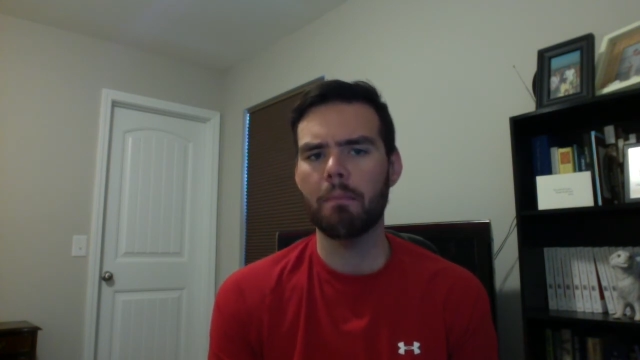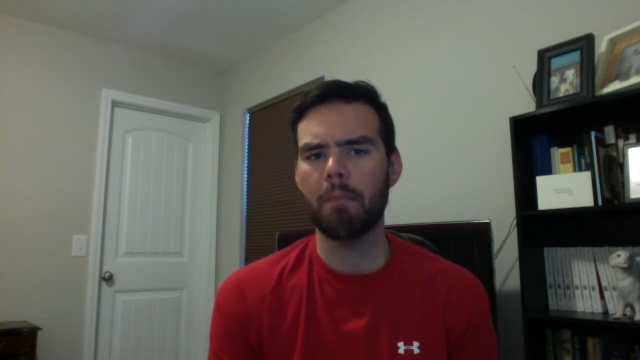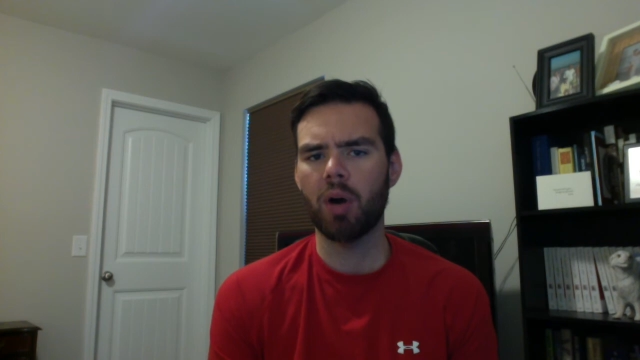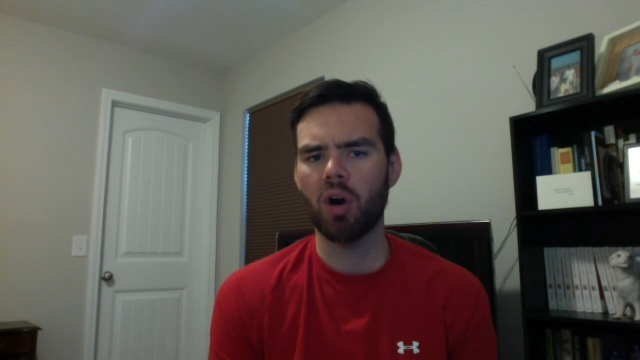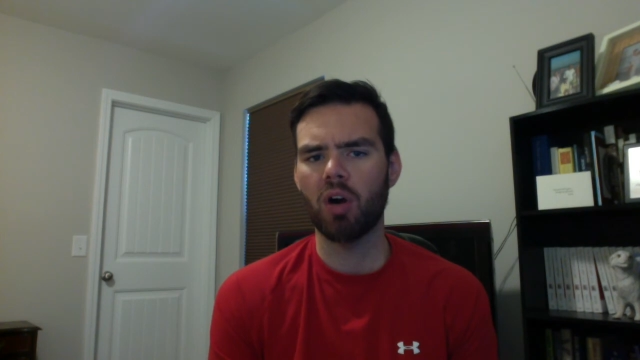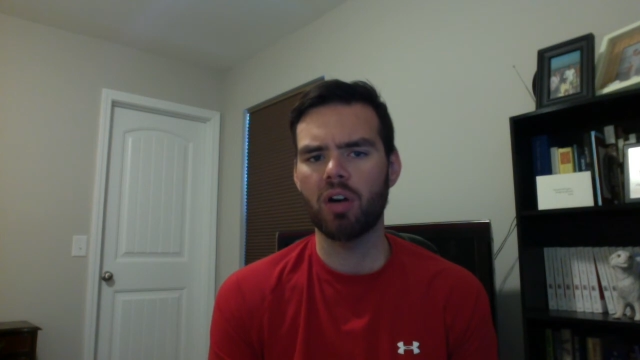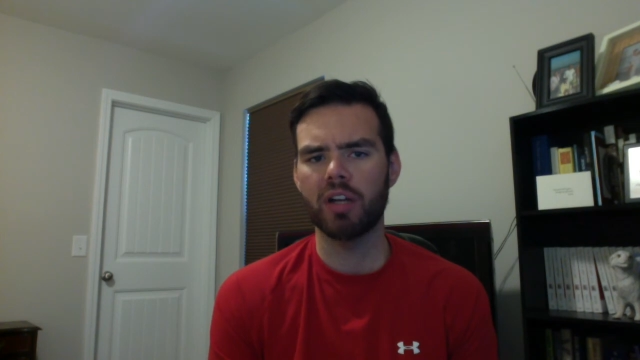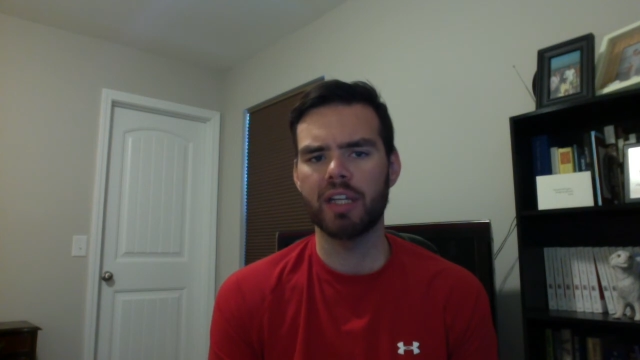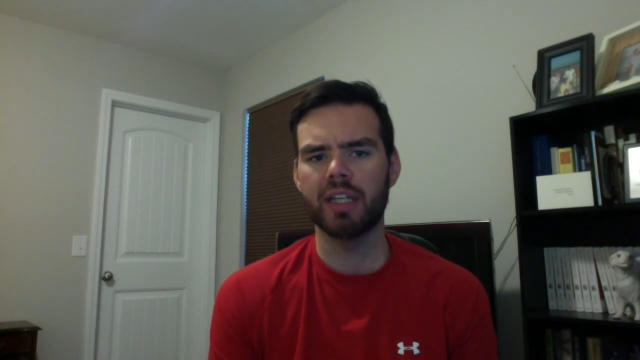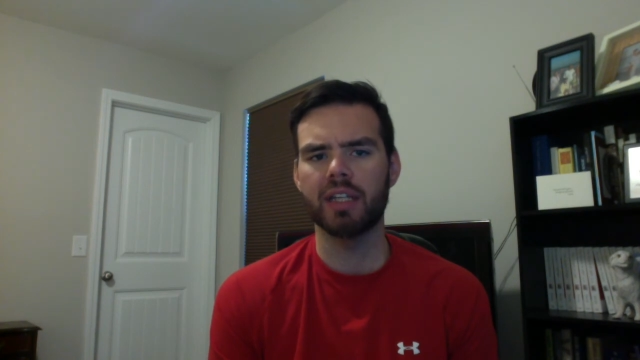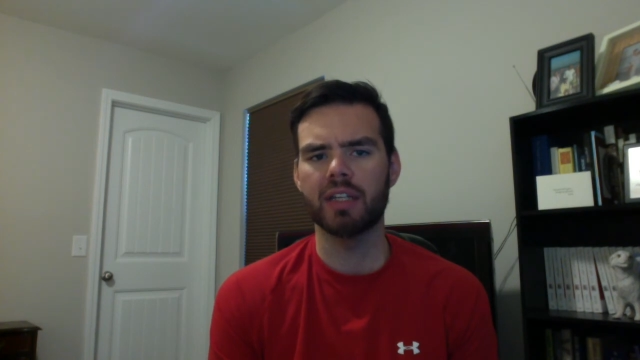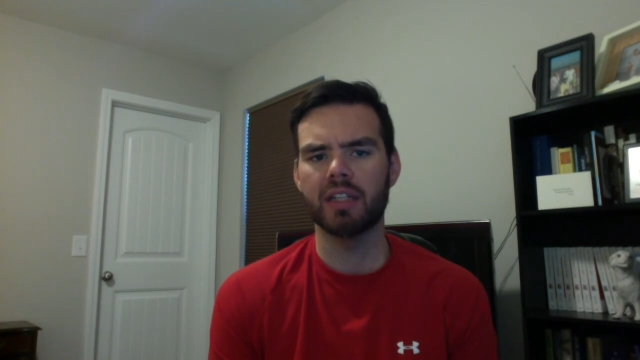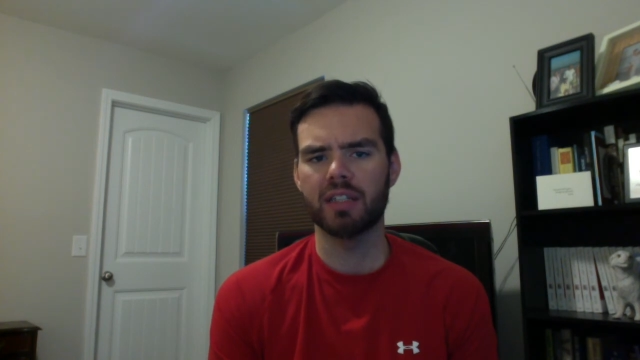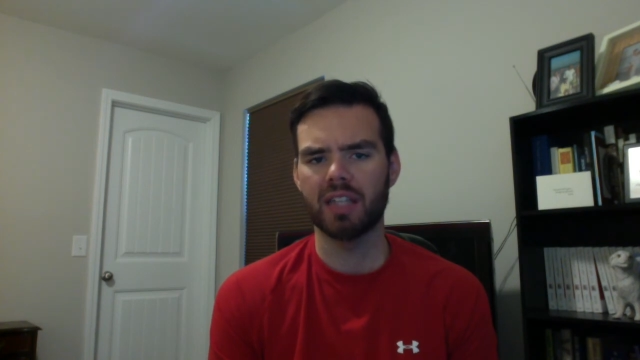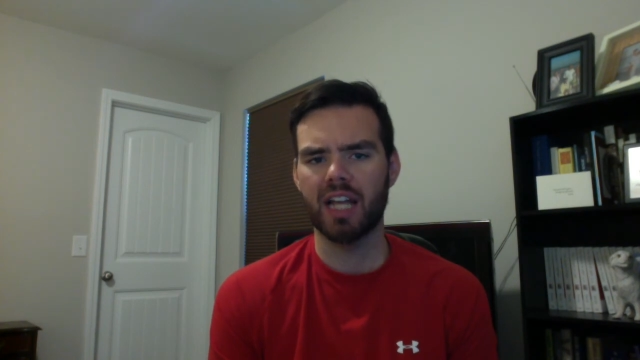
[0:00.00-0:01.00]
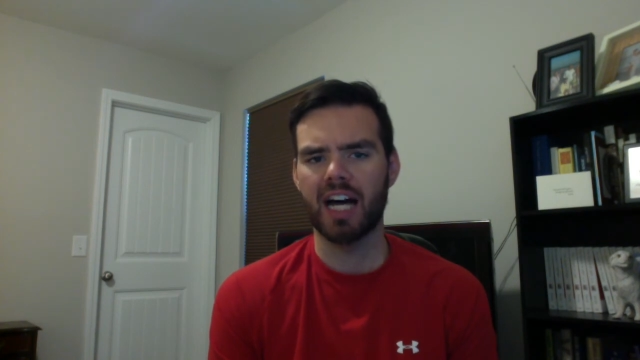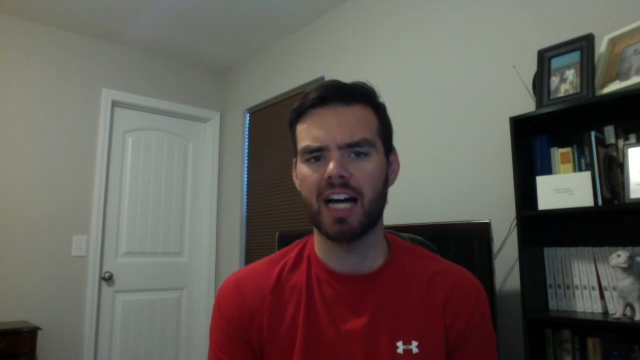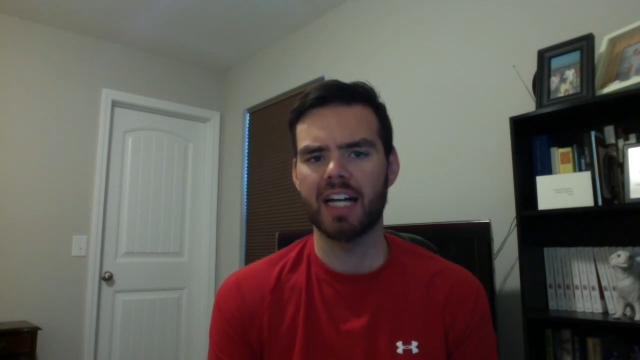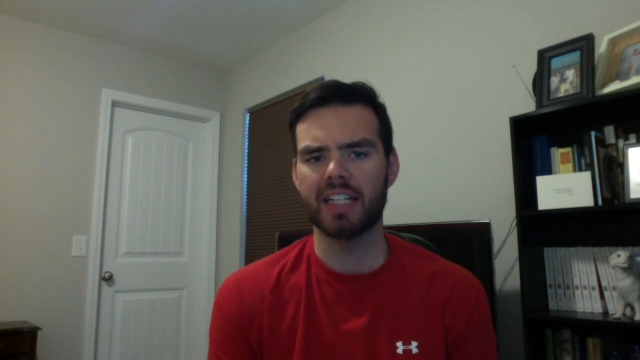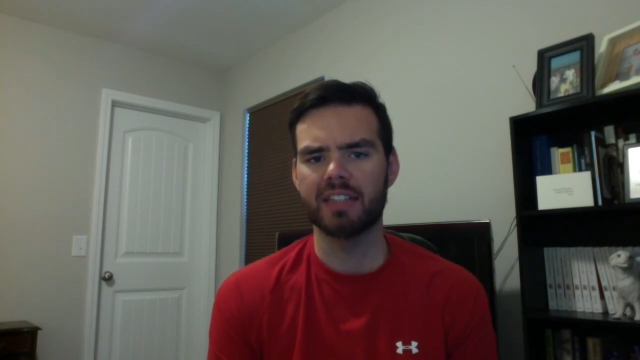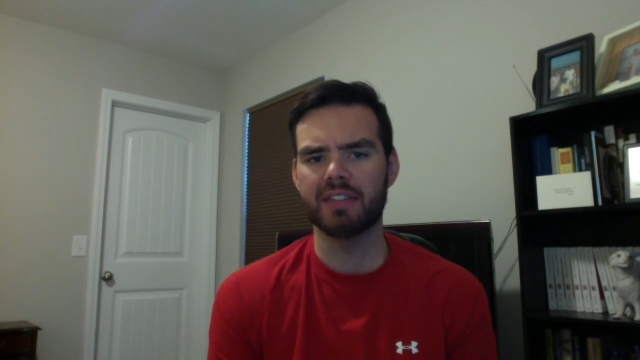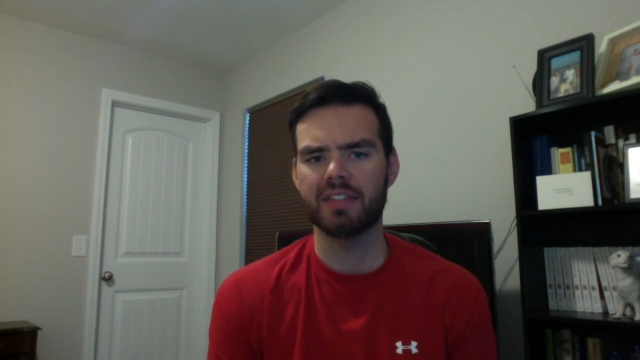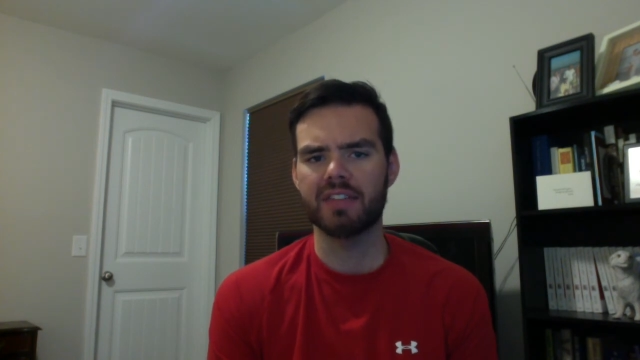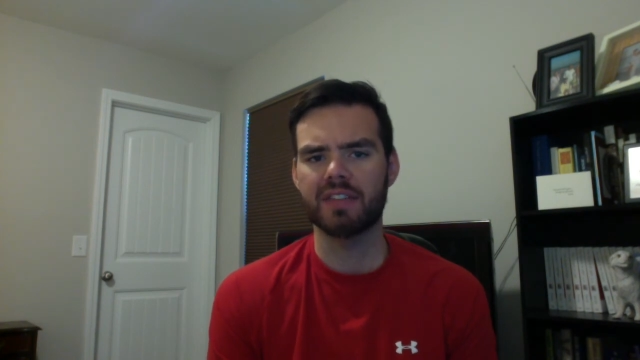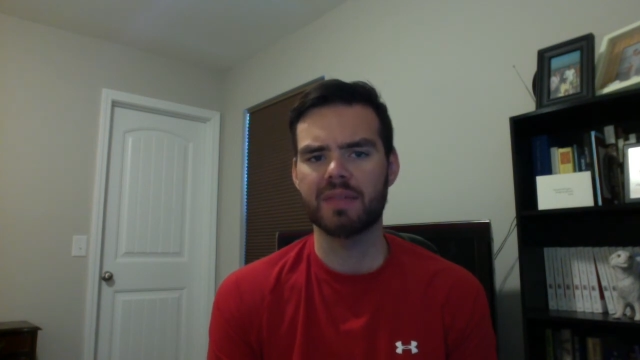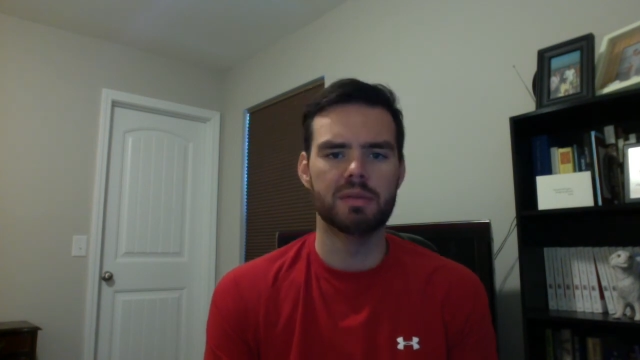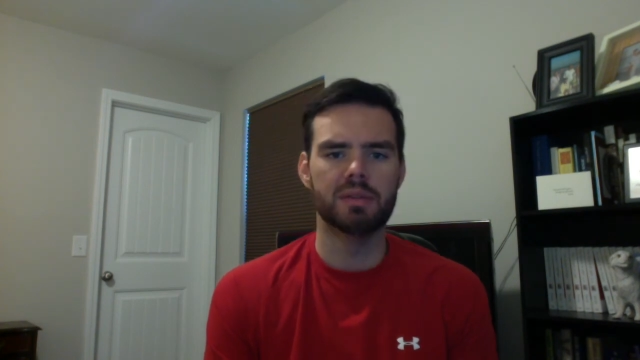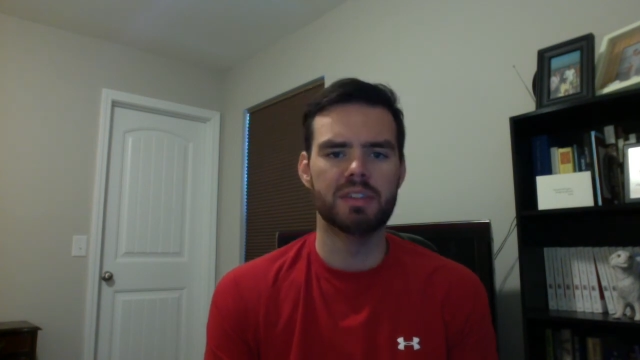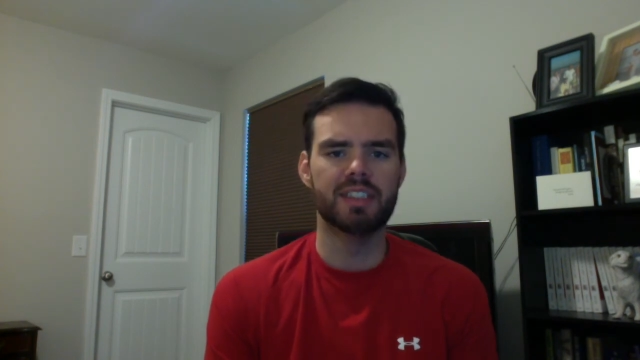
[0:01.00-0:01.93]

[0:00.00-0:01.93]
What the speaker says: party lines.